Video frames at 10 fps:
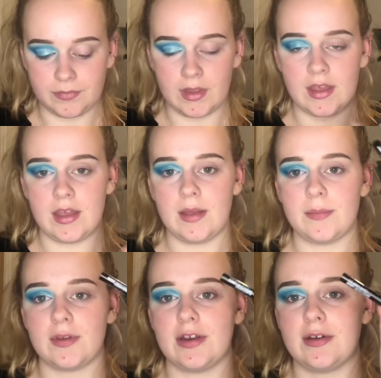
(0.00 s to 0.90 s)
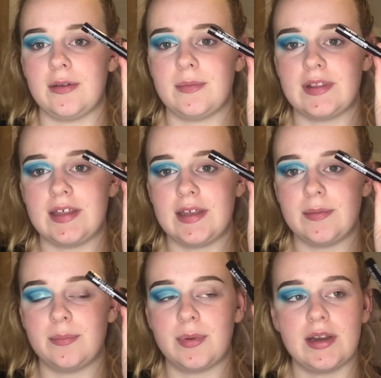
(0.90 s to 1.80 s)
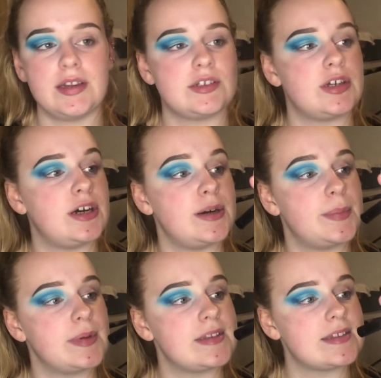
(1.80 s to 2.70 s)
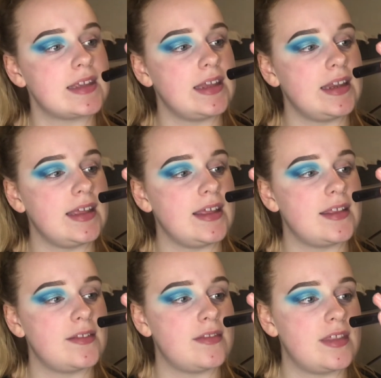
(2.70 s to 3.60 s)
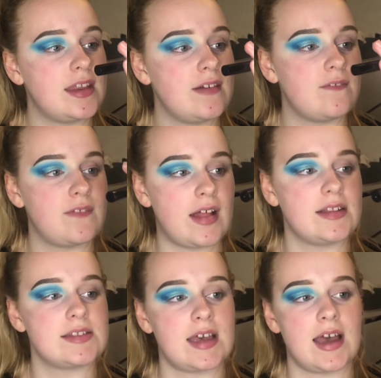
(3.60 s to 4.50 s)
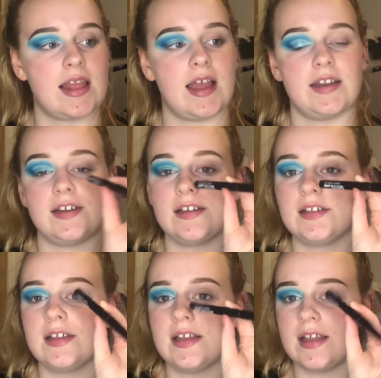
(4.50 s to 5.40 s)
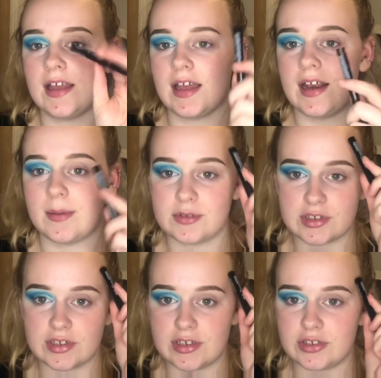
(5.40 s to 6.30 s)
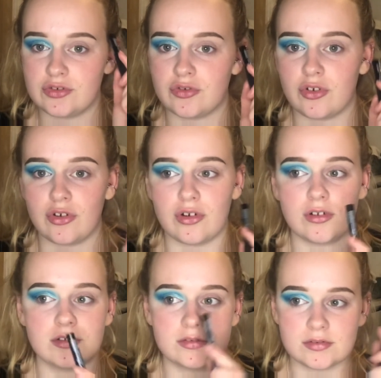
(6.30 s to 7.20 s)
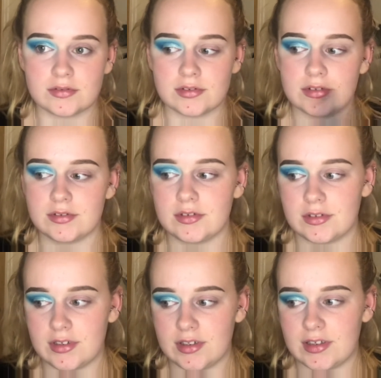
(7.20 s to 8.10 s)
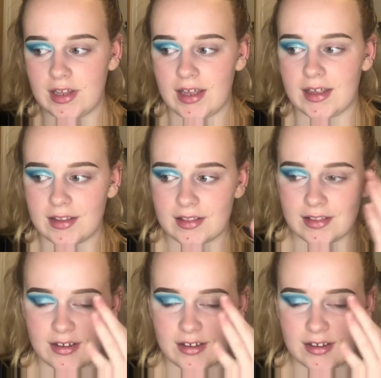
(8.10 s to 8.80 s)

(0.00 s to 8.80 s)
I'm gonna go in with the Body Shop Skinny Thin Felt Eyeliner, and I'm just gonna draw like the